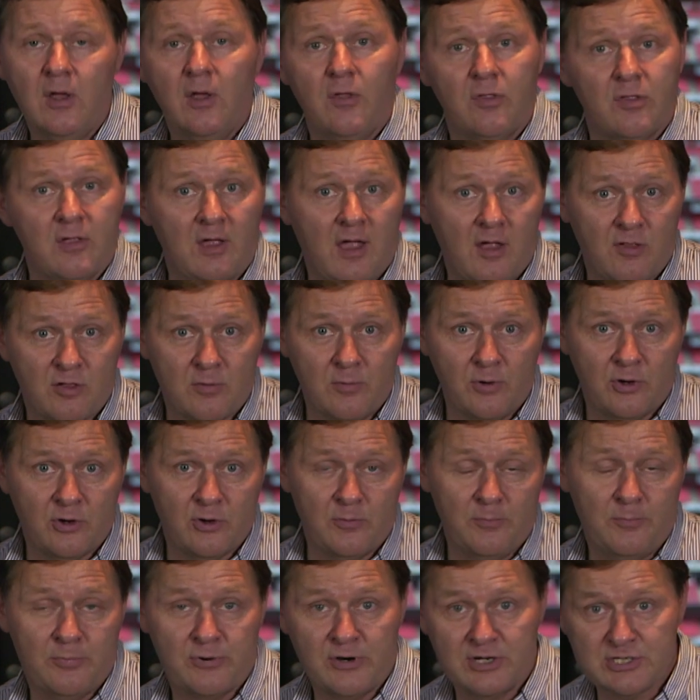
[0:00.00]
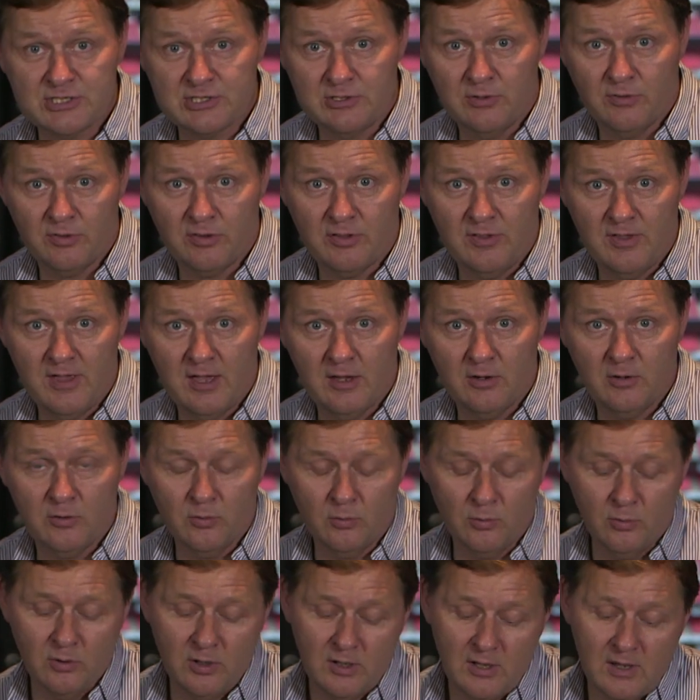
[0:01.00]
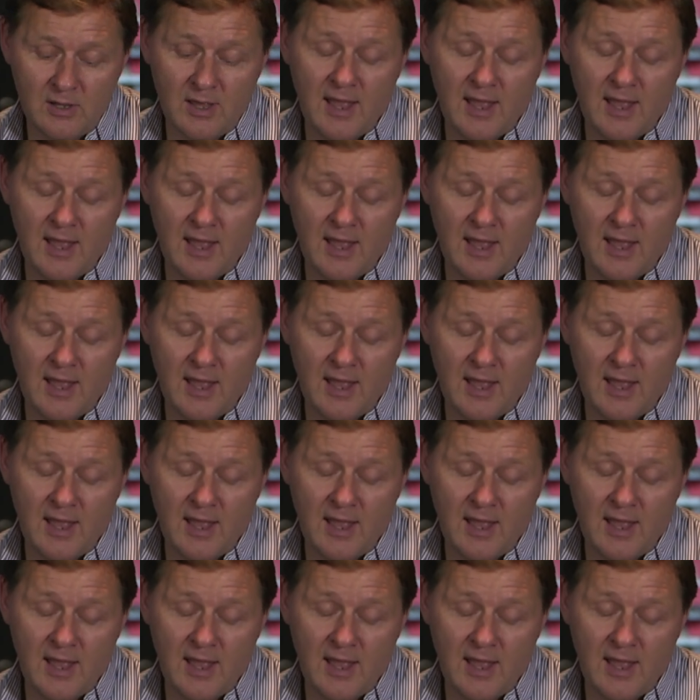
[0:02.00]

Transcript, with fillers: to get some compression onto the ankle,